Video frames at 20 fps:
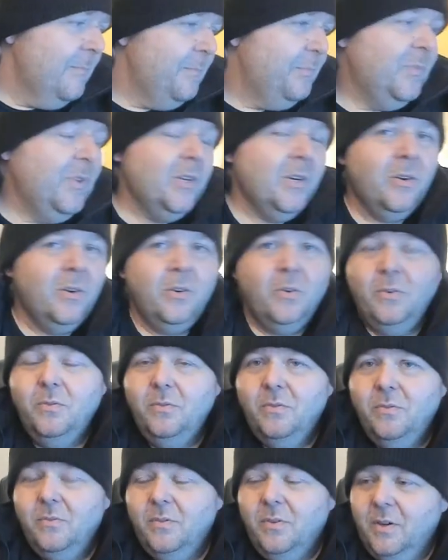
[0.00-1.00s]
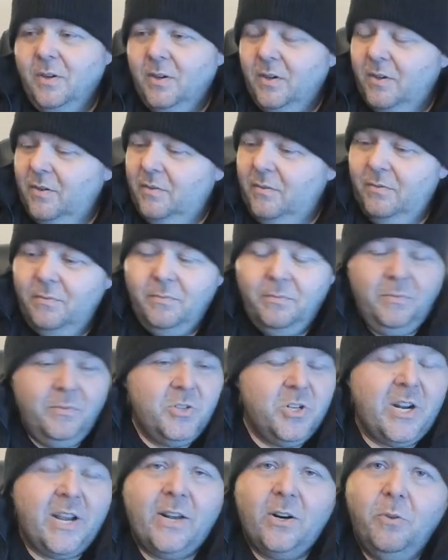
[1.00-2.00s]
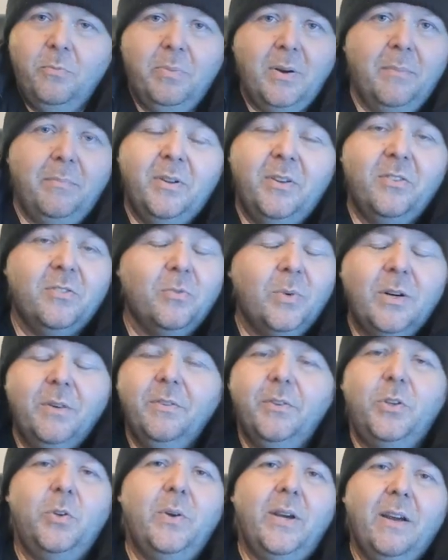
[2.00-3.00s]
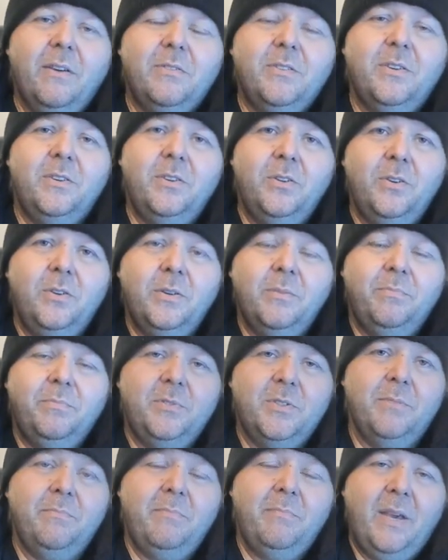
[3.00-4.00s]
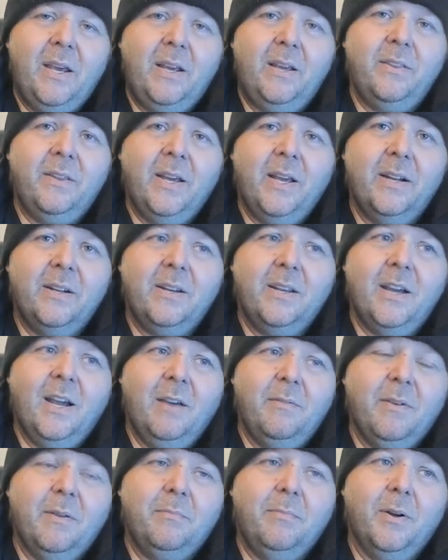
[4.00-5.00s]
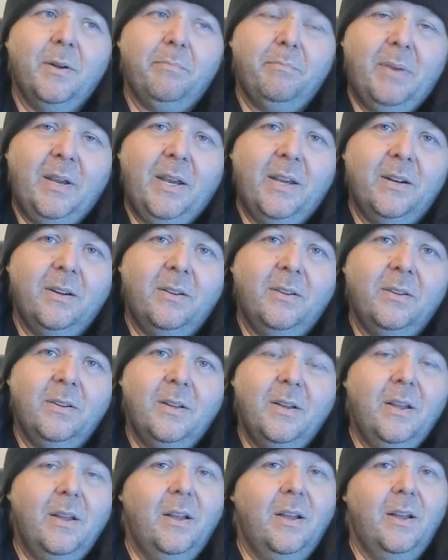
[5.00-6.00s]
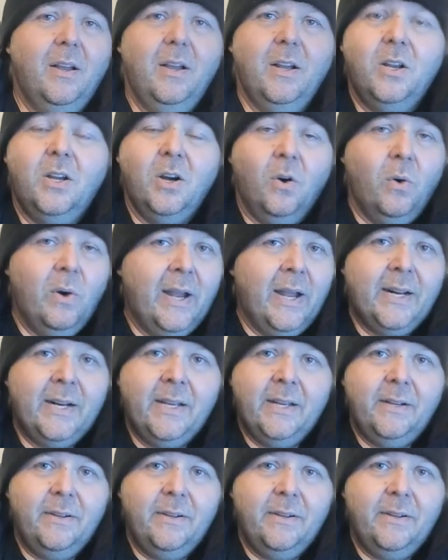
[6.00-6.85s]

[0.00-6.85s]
you know, uh, shadow puppets, whatever you have to do to, to make that comic book panel, go at it.